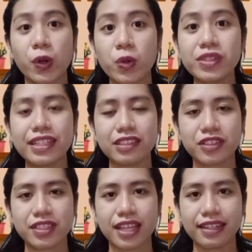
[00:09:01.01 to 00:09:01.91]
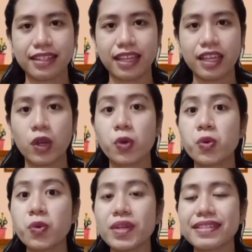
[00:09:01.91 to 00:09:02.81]
own understanding?
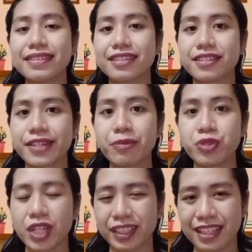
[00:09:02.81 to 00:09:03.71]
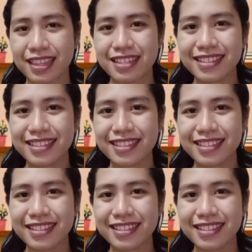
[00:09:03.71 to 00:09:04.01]
Who is the subject in the